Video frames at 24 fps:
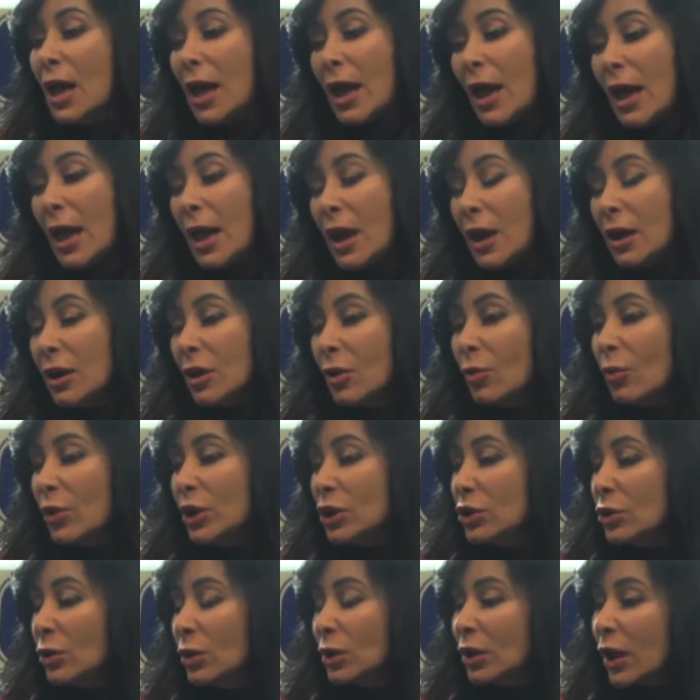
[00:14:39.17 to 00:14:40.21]
and we
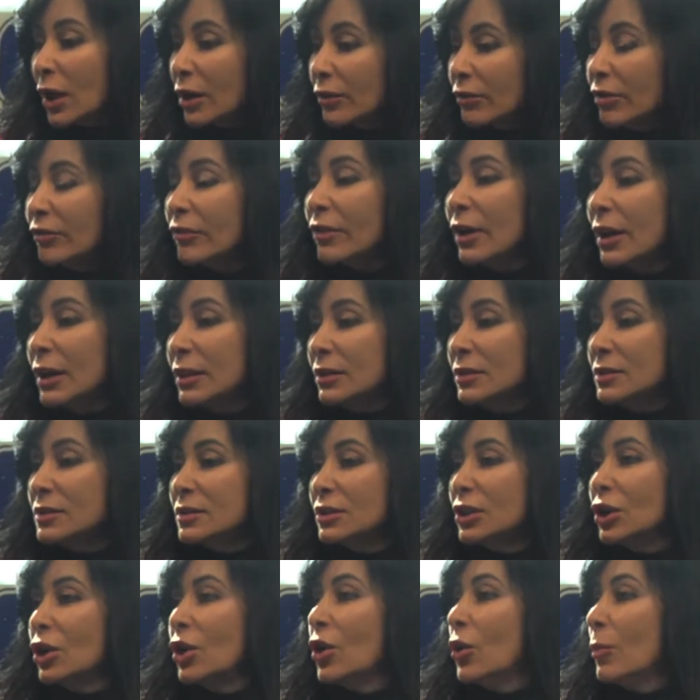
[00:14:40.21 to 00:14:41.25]
do a lot of events,
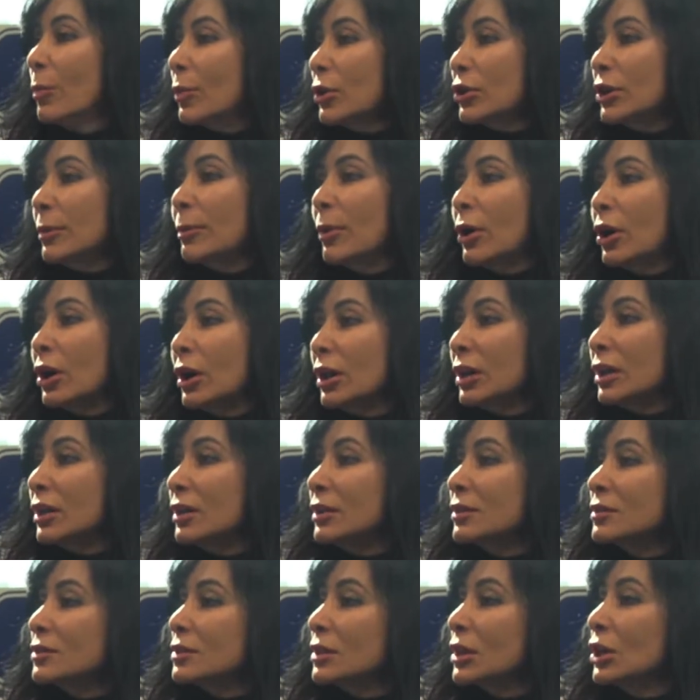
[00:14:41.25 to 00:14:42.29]
you know, birthday
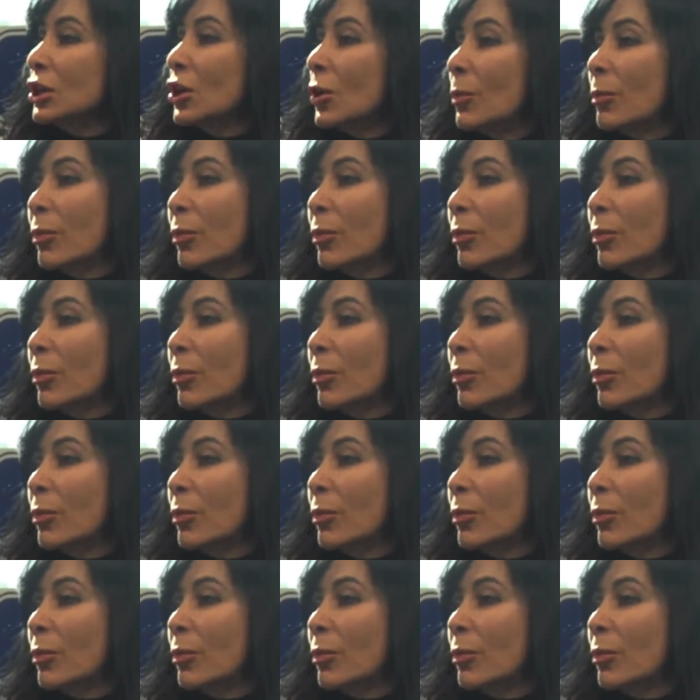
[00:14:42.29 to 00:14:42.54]
parties, you know,